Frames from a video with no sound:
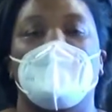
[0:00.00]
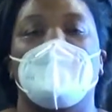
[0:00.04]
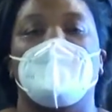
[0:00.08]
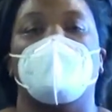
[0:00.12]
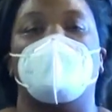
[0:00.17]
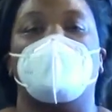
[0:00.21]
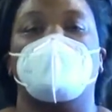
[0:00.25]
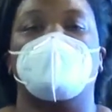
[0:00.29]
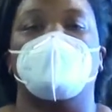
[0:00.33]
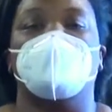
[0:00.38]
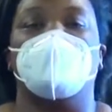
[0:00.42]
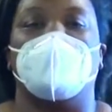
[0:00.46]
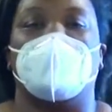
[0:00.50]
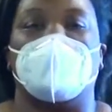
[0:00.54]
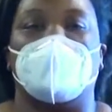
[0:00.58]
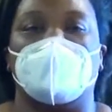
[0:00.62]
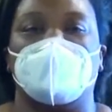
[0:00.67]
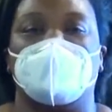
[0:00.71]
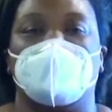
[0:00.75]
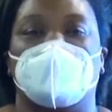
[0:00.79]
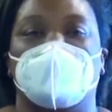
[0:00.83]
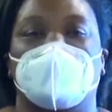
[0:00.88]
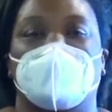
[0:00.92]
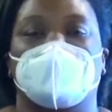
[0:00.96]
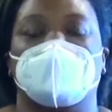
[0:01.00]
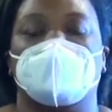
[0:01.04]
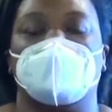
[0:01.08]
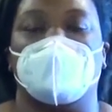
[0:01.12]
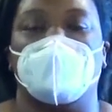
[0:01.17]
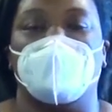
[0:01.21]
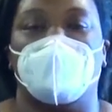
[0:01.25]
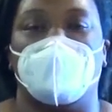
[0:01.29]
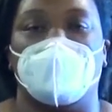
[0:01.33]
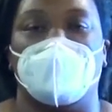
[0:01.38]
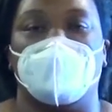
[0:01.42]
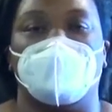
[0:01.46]
But throughout the
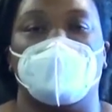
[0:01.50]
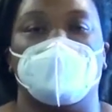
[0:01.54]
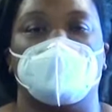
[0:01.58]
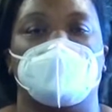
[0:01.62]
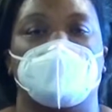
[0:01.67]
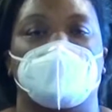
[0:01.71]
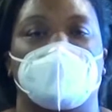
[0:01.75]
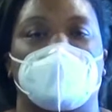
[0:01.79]
1950s and